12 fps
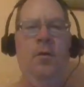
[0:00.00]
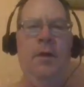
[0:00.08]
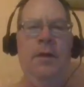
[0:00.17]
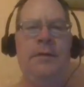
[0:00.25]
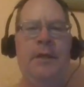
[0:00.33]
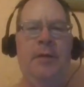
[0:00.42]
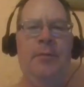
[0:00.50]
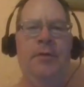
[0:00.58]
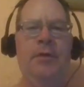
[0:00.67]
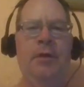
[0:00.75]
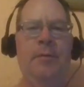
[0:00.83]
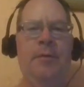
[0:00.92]
What's up,
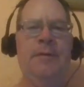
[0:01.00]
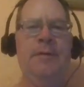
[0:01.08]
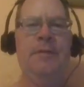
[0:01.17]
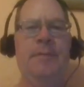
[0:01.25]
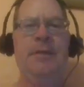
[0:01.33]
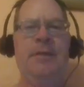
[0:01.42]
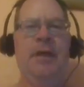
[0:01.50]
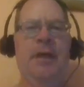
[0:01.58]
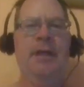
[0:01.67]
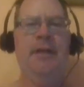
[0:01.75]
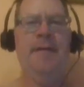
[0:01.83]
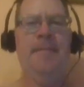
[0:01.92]
YouTubers? It's me,
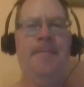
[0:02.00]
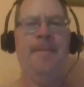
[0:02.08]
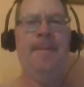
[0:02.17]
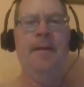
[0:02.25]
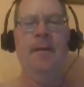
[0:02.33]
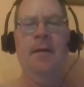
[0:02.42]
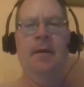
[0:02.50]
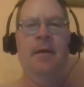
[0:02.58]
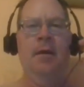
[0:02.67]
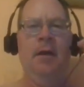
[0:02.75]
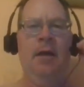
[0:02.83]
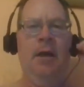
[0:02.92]
Johnny.
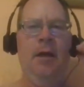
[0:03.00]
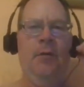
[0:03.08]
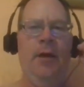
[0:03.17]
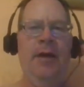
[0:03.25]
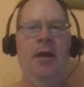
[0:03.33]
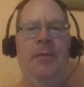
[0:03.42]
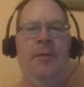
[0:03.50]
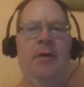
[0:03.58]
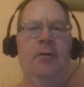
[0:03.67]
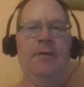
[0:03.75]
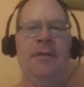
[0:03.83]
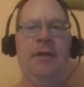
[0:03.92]
Right now, I'm in a
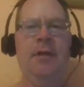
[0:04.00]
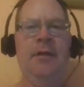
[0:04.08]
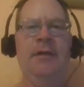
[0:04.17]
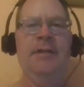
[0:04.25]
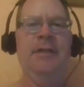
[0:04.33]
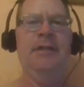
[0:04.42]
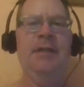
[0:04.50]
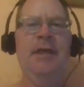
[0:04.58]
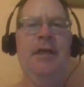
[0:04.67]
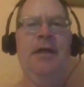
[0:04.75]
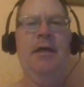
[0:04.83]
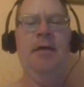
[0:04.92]
hotel in
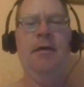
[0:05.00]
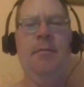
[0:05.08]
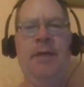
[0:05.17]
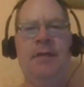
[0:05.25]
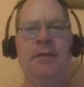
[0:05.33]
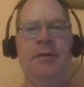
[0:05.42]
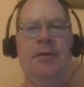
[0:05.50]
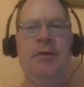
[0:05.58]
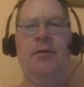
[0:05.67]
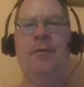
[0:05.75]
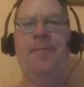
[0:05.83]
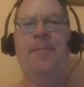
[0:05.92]
TJ,
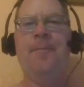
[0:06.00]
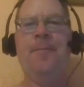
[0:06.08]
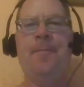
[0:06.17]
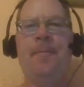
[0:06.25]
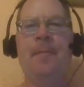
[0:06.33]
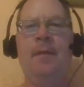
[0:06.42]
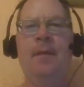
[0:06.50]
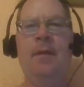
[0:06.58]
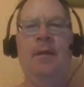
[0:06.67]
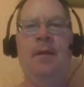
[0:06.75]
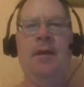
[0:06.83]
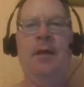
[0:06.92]
Mexico.
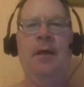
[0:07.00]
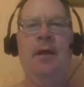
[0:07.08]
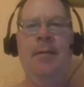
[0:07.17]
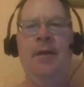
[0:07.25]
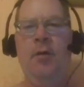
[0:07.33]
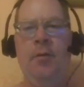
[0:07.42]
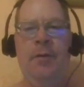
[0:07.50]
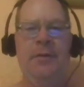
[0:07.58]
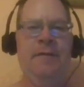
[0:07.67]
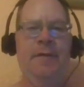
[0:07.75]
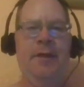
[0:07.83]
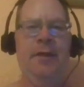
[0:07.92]
I made a whole
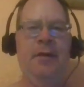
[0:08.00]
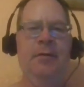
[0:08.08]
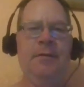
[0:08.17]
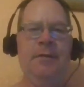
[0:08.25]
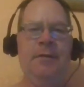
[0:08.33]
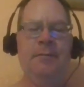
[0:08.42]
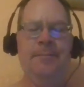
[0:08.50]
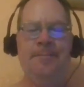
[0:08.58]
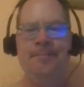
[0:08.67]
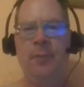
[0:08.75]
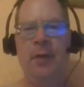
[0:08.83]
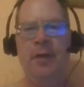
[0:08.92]
bunch of videos
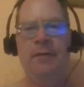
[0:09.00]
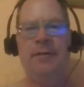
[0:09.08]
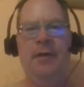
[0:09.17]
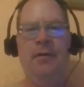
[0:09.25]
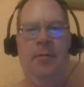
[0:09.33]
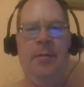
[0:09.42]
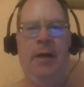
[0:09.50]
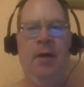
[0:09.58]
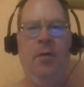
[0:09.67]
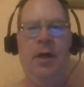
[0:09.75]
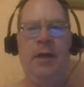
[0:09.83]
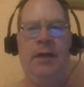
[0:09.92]
when I was out and
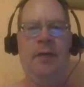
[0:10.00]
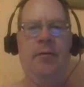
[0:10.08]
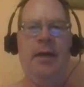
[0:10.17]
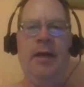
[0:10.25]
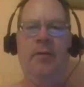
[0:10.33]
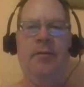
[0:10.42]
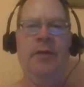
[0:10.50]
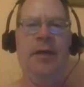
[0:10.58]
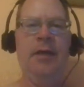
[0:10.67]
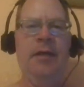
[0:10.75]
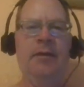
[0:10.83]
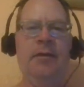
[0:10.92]
about walking around,
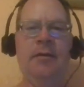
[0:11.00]
and